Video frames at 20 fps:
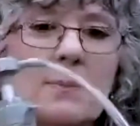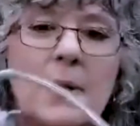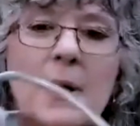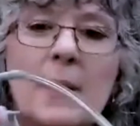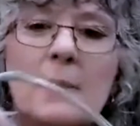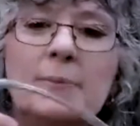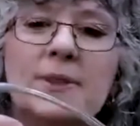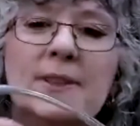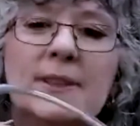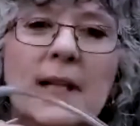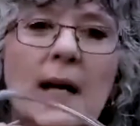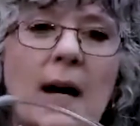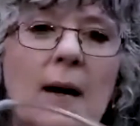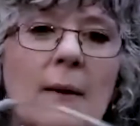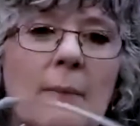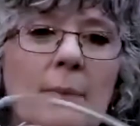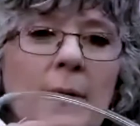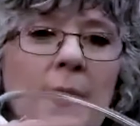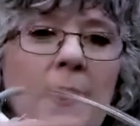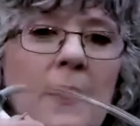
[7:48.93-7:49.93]
It pumps
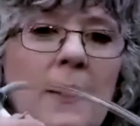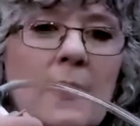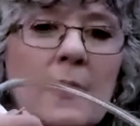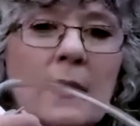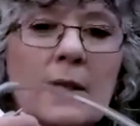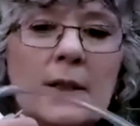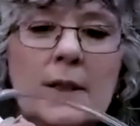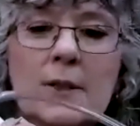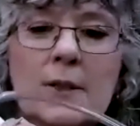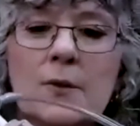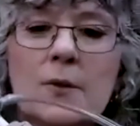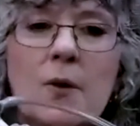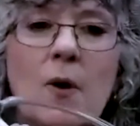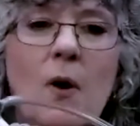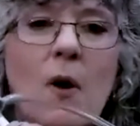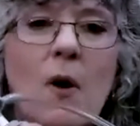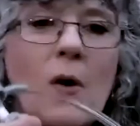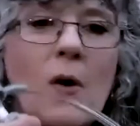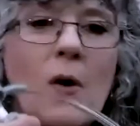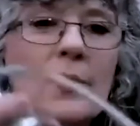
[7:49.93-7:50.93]
up. You
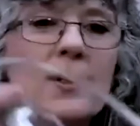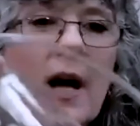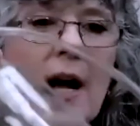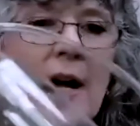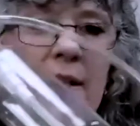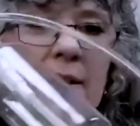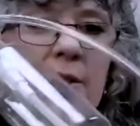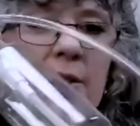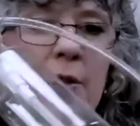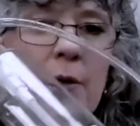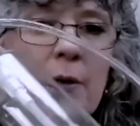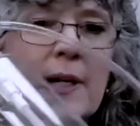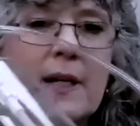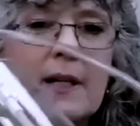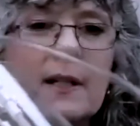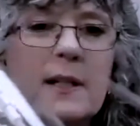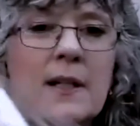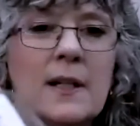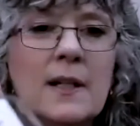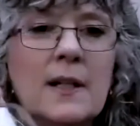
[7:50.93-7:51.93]
hold on to
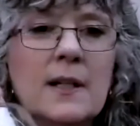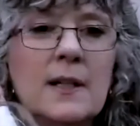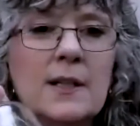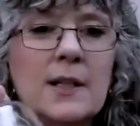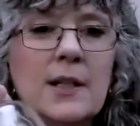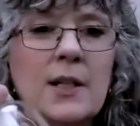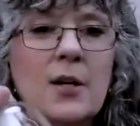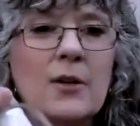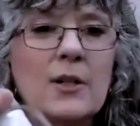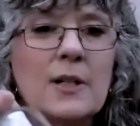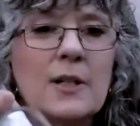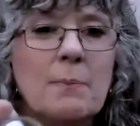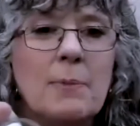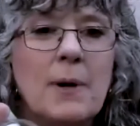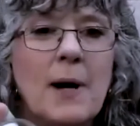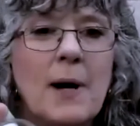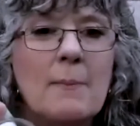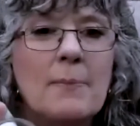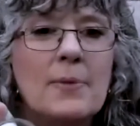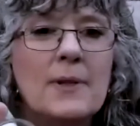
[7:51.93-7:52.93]
it. You
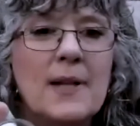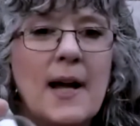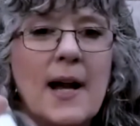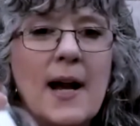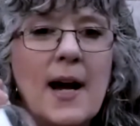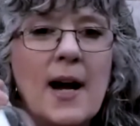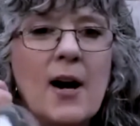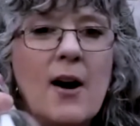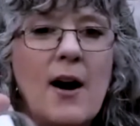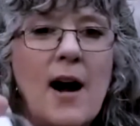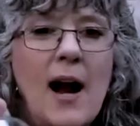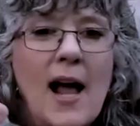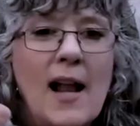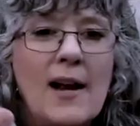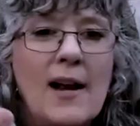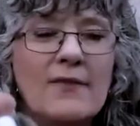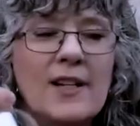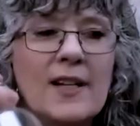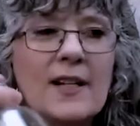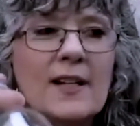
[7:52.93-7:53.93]
pump the air
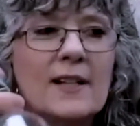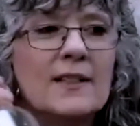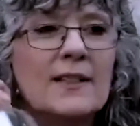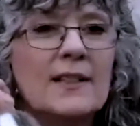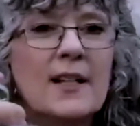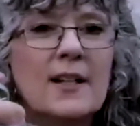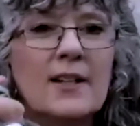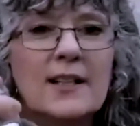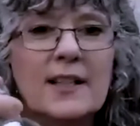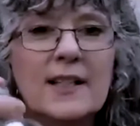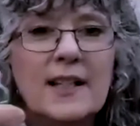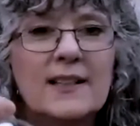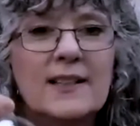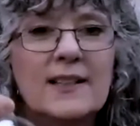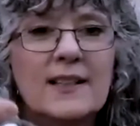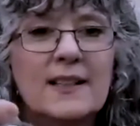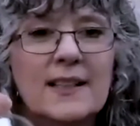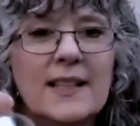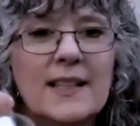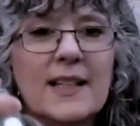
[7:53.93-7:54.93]
out of it till you
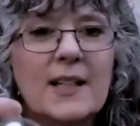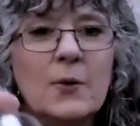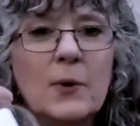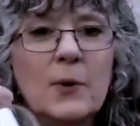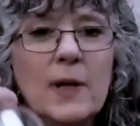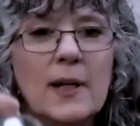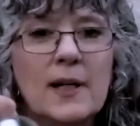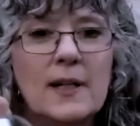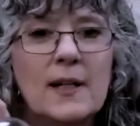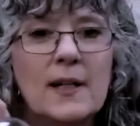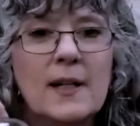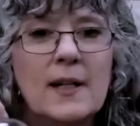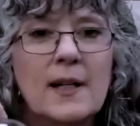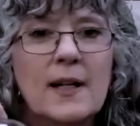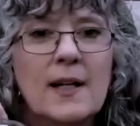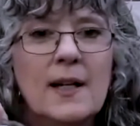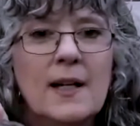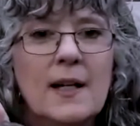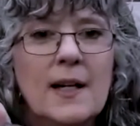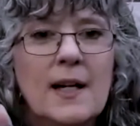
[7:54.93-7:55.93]
get the liquid.
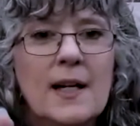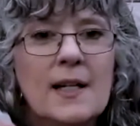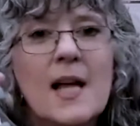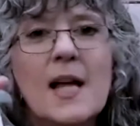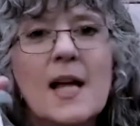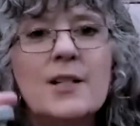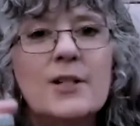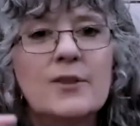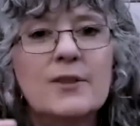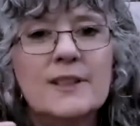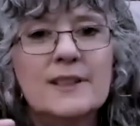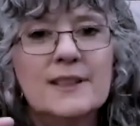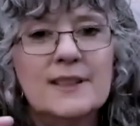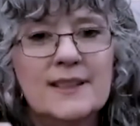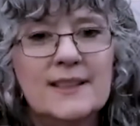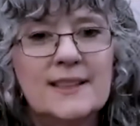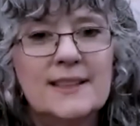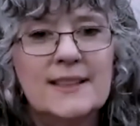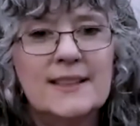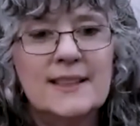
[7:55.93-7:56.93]
And then you can
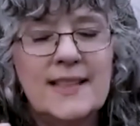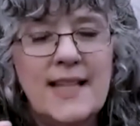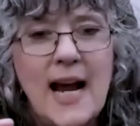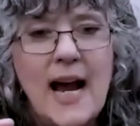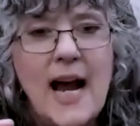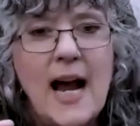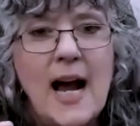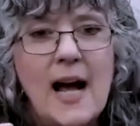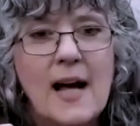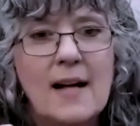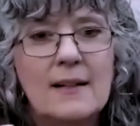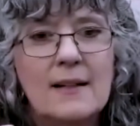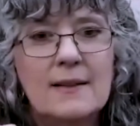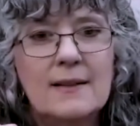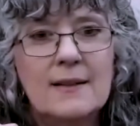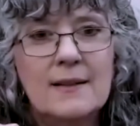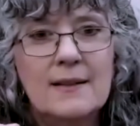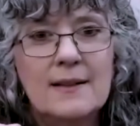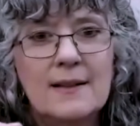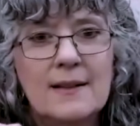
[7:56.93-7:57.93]
stand,
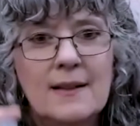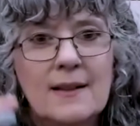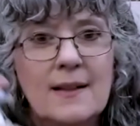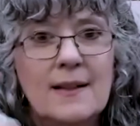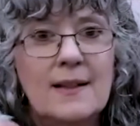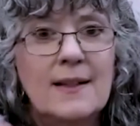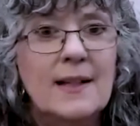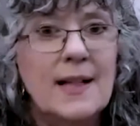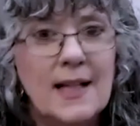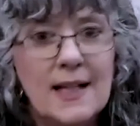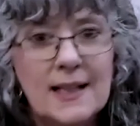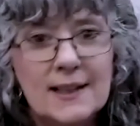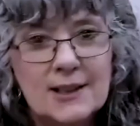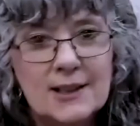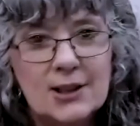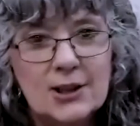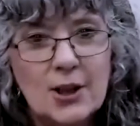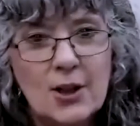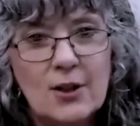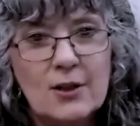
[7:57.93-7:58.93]

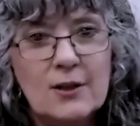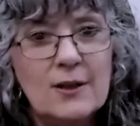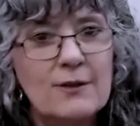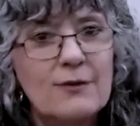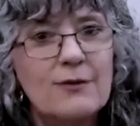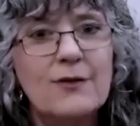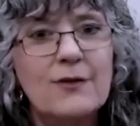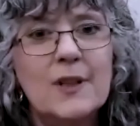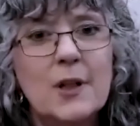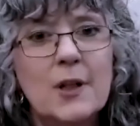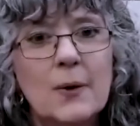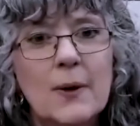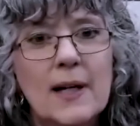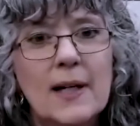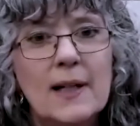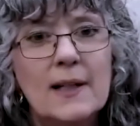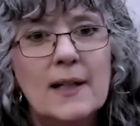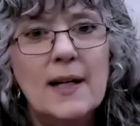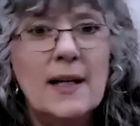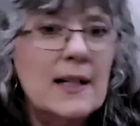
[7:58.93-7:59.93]
insert the
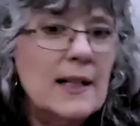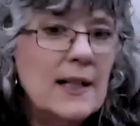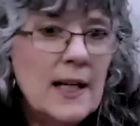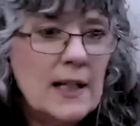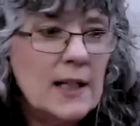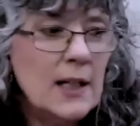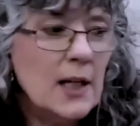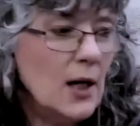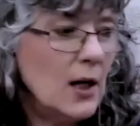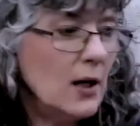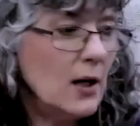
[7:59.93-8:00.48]
fluid, and then,